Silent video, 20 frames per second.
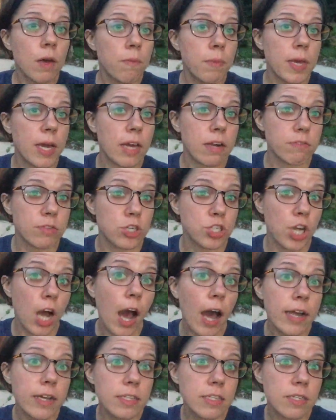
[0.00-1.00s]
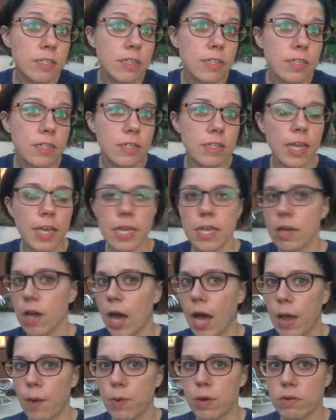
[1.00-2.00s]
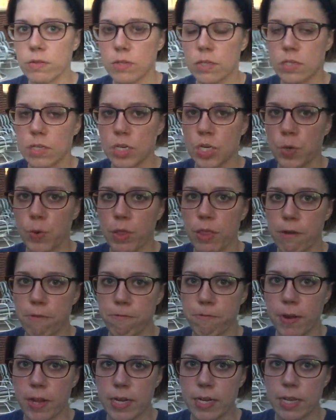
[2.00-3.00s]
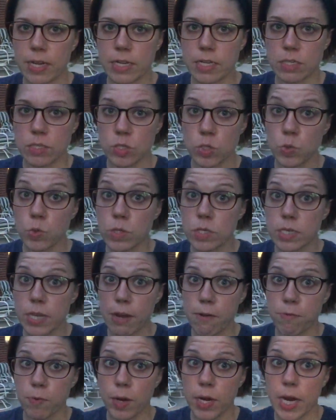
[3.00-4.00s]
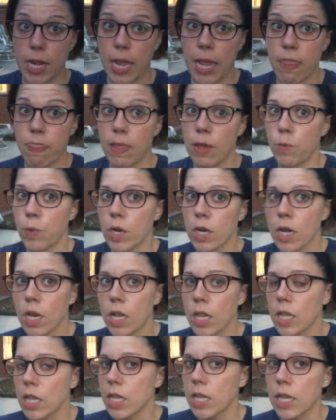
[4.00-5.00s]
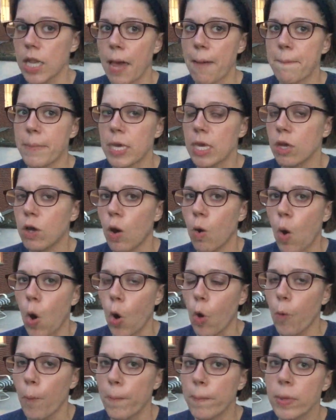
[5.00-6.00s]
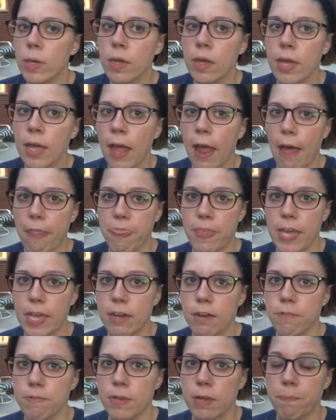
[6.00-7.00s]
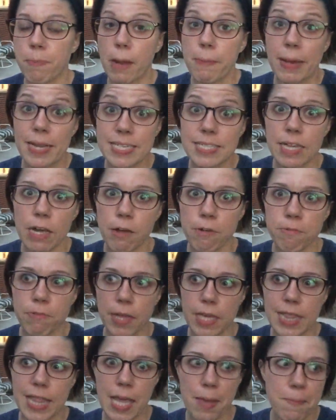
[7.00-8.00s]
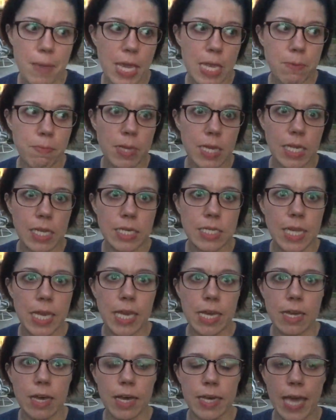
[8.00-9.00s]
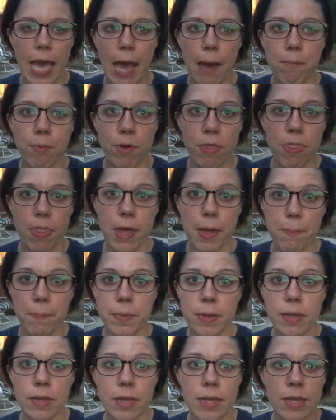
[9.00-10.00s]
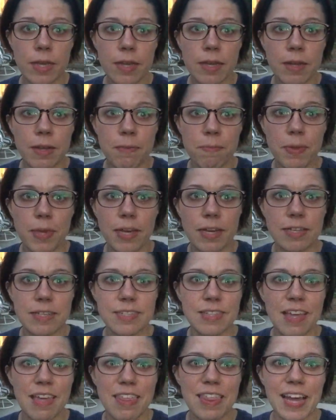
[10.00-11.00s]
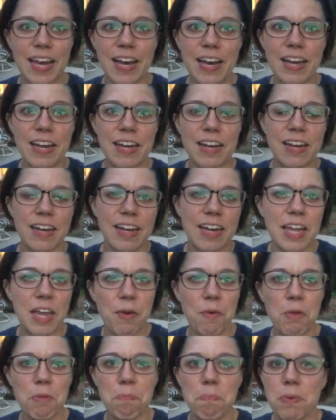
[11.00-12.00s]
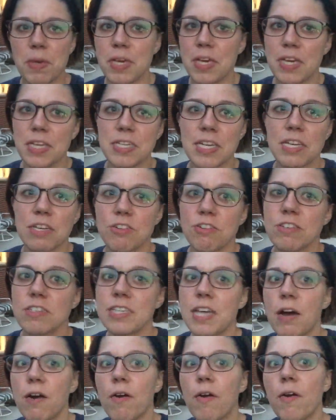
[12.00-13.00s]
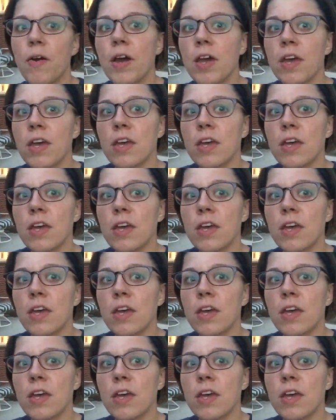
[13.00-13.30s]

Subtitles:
be kind of shocked. Like, I went out to dinner with a friend and his school staff one day, and they wouldn't let me go home at the end of it by myself. Like, they made me take a cab with them because they thought it would be dangerous. Now,